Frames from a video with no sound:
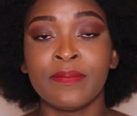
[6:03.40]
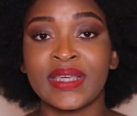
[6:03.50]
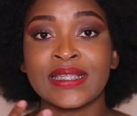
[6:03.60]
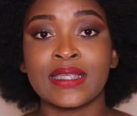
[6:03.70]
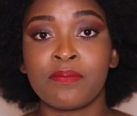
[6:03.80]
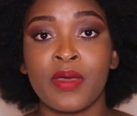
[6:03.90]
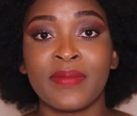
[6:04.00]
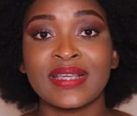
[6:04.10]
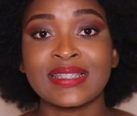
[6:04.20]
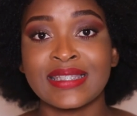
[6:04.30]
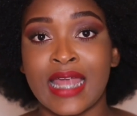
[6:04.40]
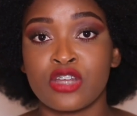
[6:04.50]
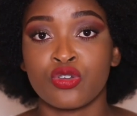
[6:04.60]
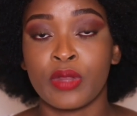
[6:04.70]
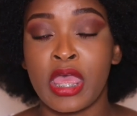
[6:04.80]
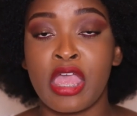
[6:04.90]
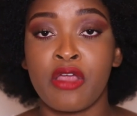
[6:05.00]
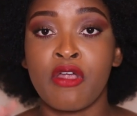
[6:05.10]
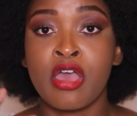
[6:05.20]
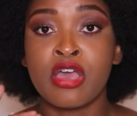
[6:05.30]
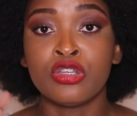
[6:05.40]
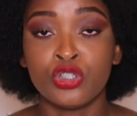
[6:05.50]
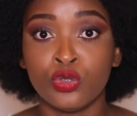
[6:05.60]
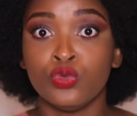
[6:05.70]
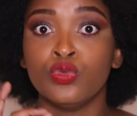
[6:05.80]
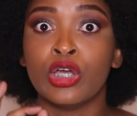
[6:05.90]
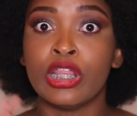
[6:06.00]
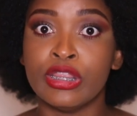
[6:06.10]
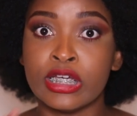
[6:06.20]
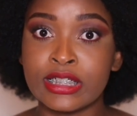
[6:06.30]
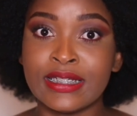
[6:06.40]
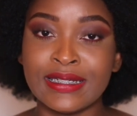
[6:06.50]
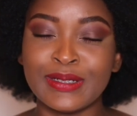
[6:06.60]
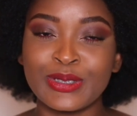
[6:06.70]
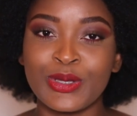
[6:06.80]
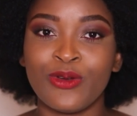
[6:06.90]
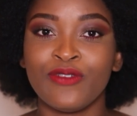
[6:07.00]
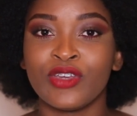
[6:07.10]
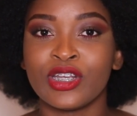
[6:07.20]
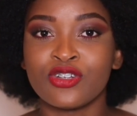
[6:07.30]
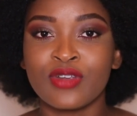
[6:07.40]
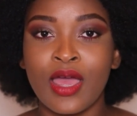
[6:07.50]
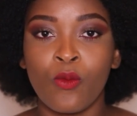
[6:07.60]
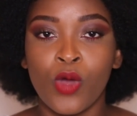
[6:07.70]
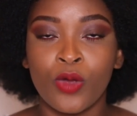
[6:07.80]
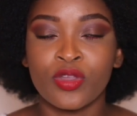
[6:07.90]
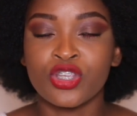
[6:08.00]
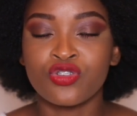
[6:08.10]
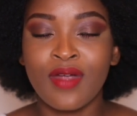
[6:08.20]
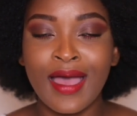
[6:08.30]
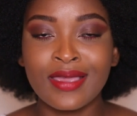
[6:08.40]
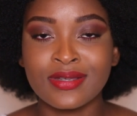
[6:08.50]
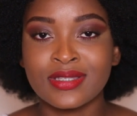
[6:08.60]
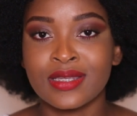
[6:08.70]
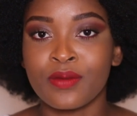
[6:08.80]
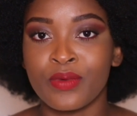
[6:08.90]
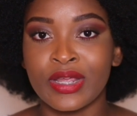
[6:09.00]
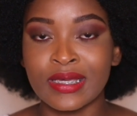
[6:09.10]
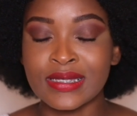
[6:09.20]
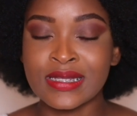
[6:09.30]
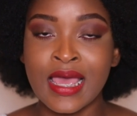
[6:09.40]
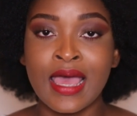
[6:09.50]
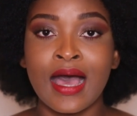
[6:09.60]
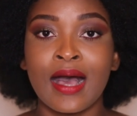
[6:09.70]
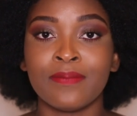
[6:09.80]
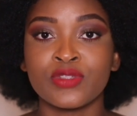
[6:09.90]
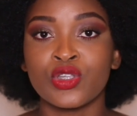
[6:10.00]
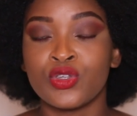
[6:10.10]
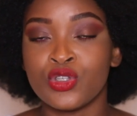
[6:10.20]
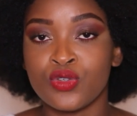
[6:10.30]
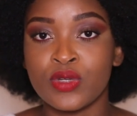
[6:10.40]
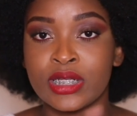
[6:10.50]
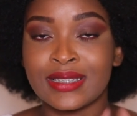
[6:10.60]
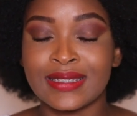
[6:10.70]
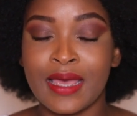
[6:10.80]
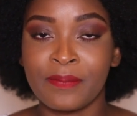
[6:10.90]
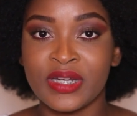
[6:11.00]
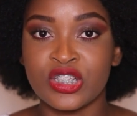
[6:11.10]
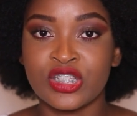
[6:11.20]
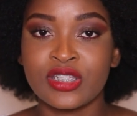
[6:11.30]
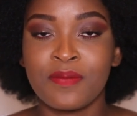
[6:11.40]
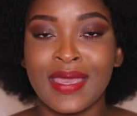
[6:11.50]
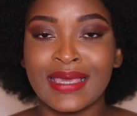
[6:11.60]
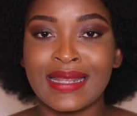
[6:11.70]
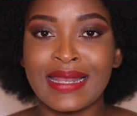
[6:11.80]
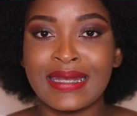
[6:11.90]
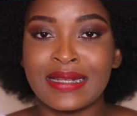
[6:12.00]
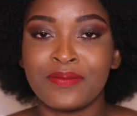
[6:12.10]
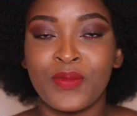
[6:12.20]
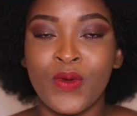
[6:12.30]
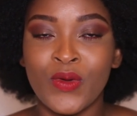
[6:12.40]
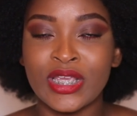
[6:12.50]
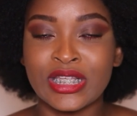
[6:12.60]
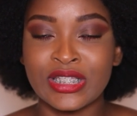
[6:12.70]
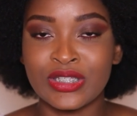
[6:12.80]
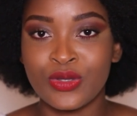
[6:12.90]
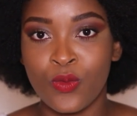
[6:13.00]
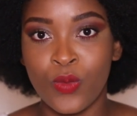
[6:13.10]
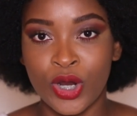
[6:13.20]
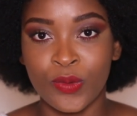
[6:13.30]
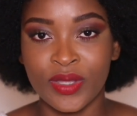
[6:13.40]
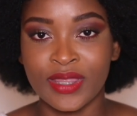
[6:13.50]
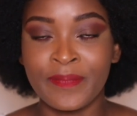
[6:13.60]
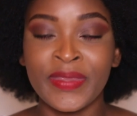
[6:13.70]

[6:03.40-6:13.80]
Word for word: because it mimics natural hair to the T. So if you're going to try work with it dry, you're just going to break it. Um, so you do need to dampen it just to make it a little more easy to work with.